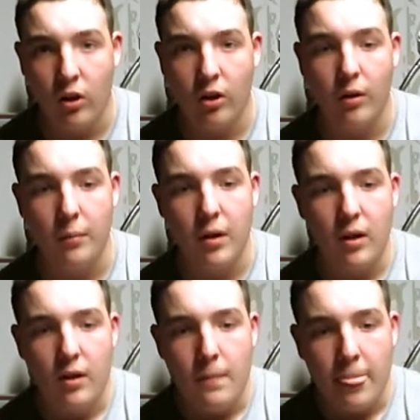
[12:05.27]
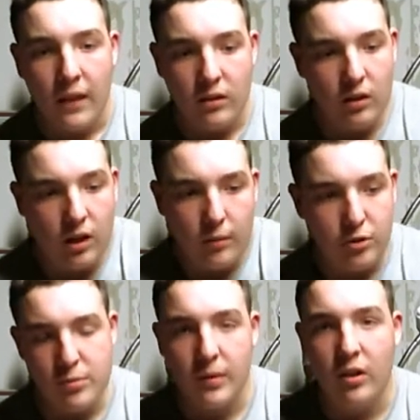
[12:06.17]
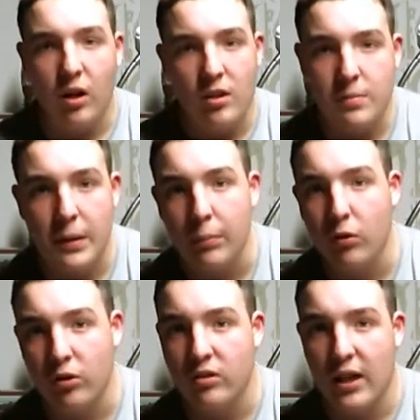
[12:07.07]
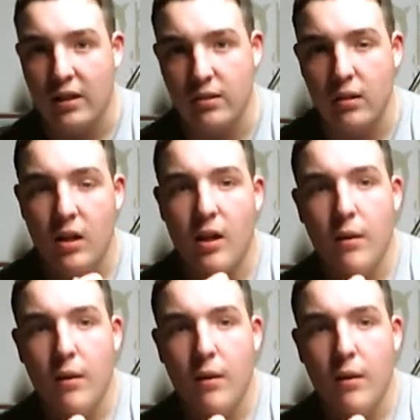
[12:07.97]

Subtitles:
on them, just because people are dicks.